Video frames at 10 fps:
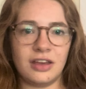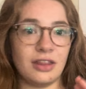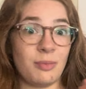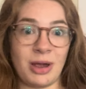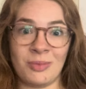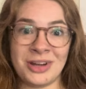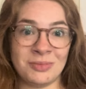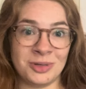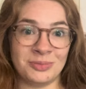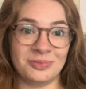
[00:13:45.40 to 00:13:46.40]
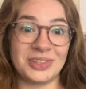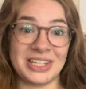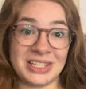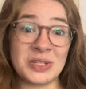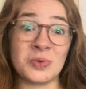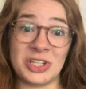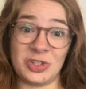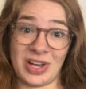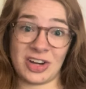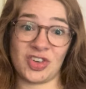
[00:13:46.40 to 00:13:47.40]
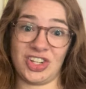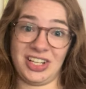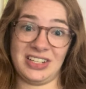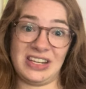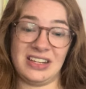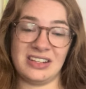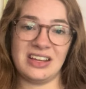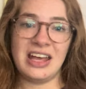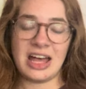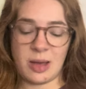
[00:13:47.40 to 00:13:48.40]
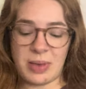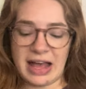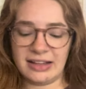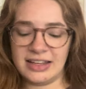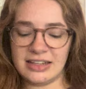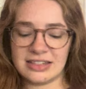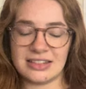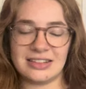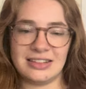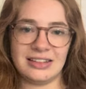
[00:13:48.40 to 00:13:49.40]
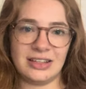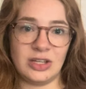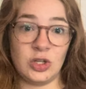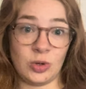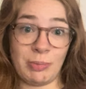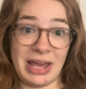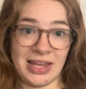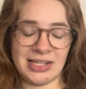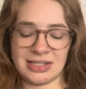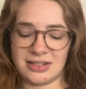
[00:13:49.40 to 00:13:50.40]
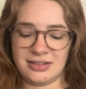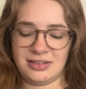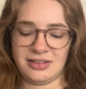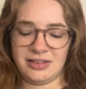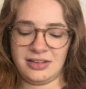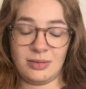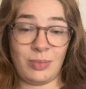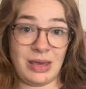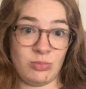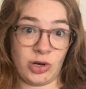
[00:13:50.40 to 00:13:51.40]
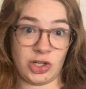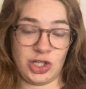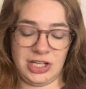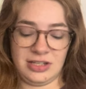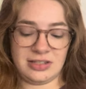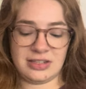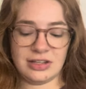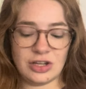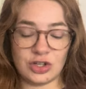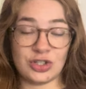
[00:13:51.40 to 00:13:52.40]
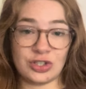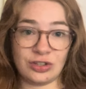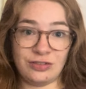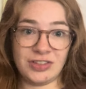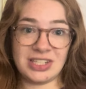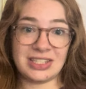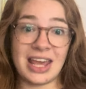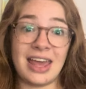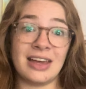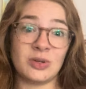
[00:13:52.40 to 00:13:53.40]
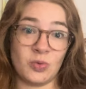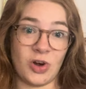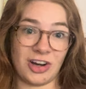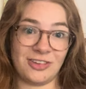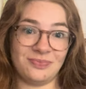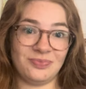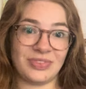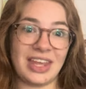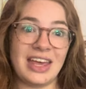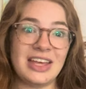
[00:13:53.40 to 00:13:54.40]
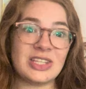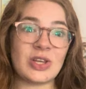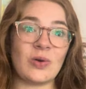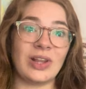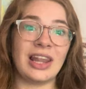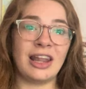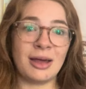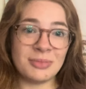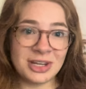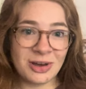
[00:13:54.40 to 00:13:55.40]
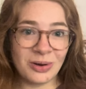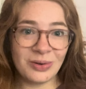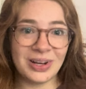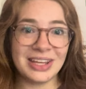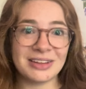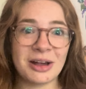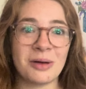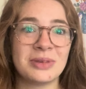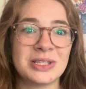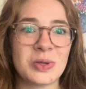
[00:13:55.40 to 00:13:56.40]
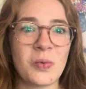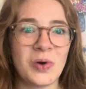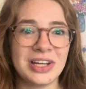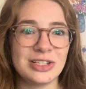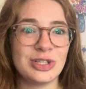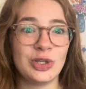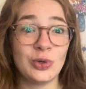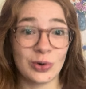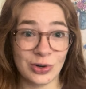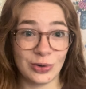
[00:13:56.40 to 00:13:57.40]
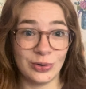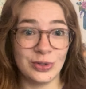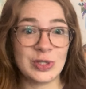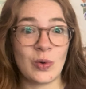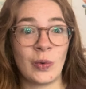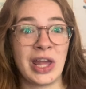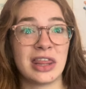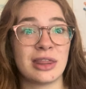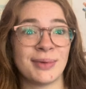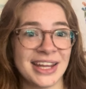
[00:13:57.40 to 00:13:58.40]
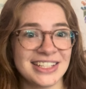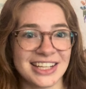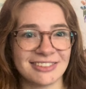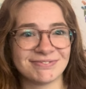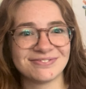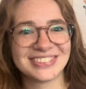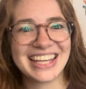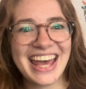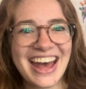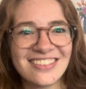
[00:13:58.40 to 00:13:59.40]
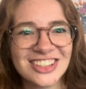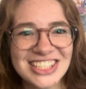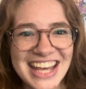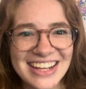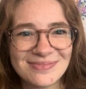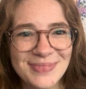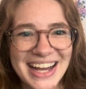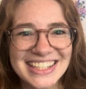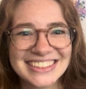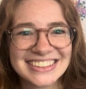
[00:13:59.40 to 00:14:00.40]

the bare minimum, this is what you actually need: a palette, your paint, paintbrushes, your surface, and water. So let me know in the comments, what is your goals with painting? Have a good day. Bye.